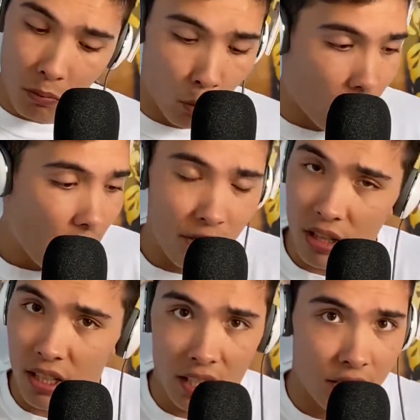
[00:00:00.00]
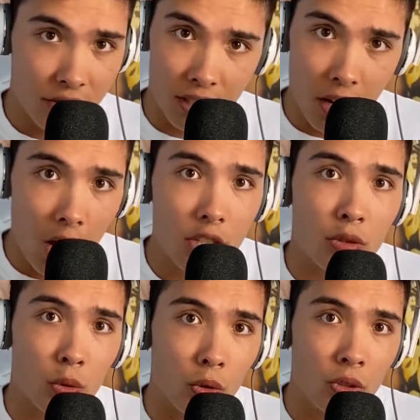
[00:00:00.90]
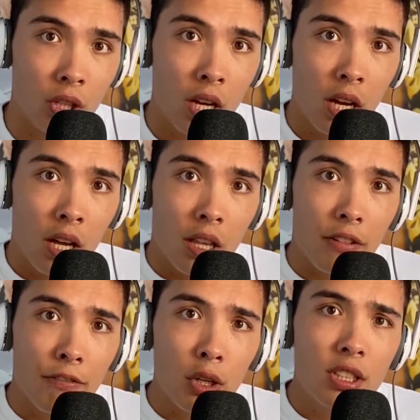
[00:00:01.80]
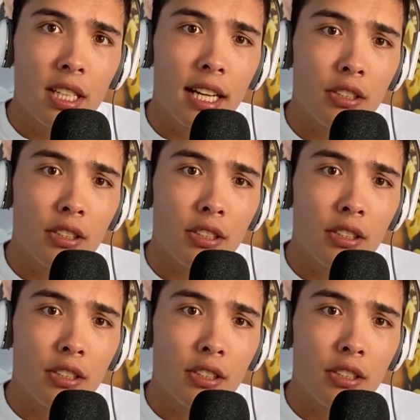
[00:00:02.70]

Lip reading: whatever it is through your nostrils. The first thing I